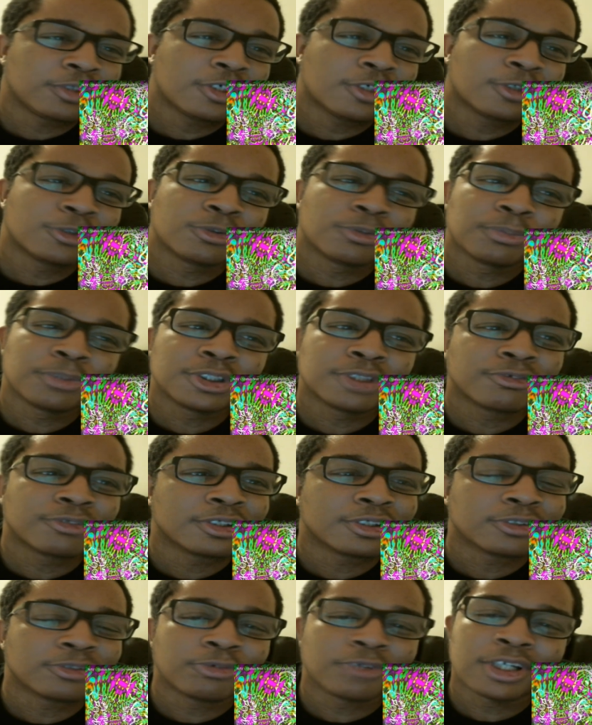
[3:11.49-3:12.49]
gonna do a music
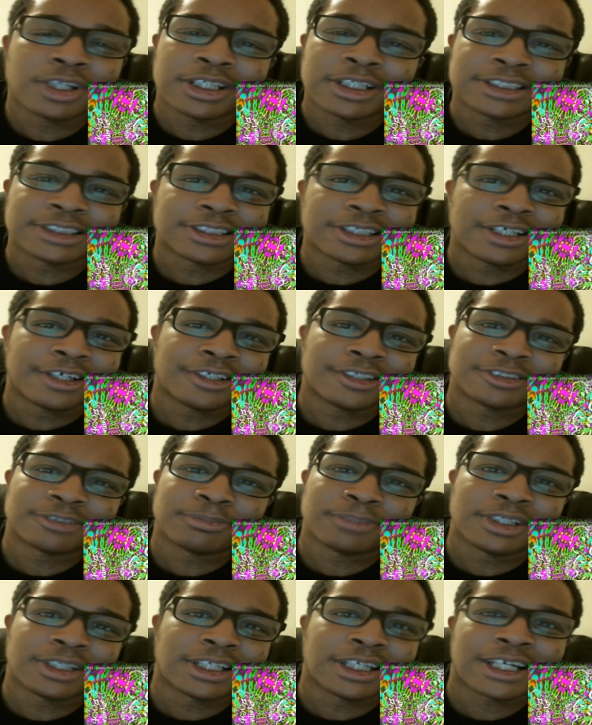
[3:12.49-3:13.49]
video to one of these songs
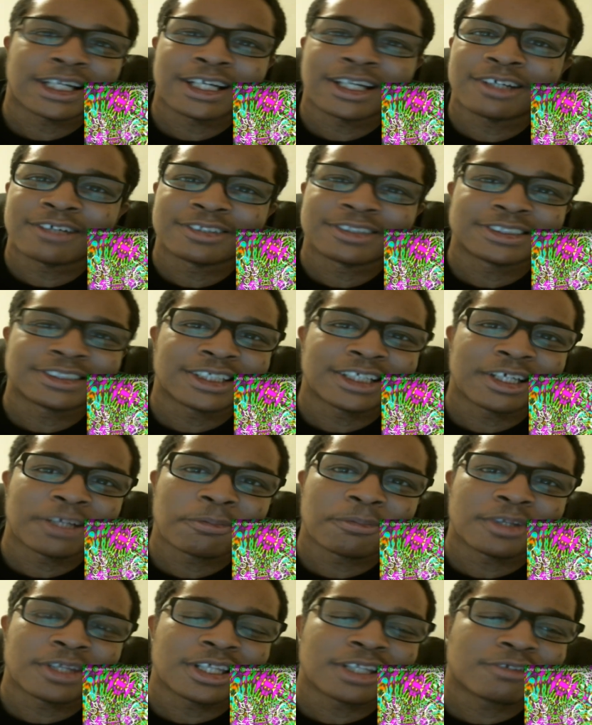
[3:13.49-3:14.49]
man like i always say
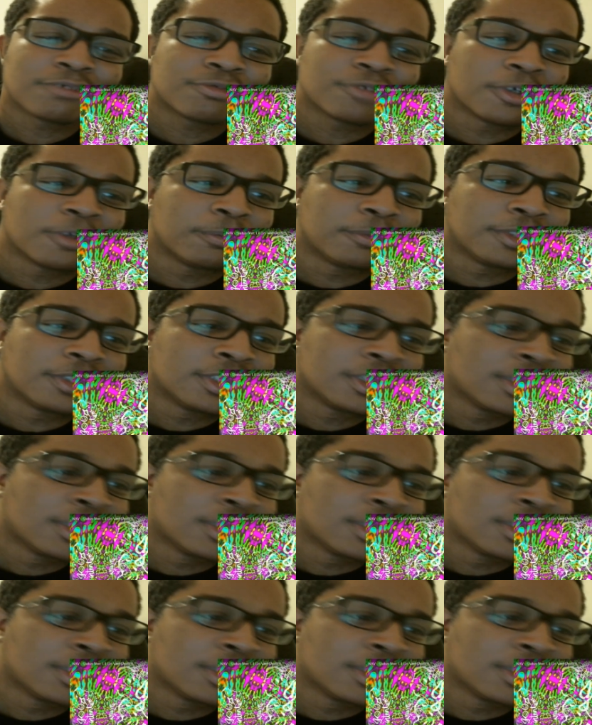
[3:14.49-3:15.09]
man you feel me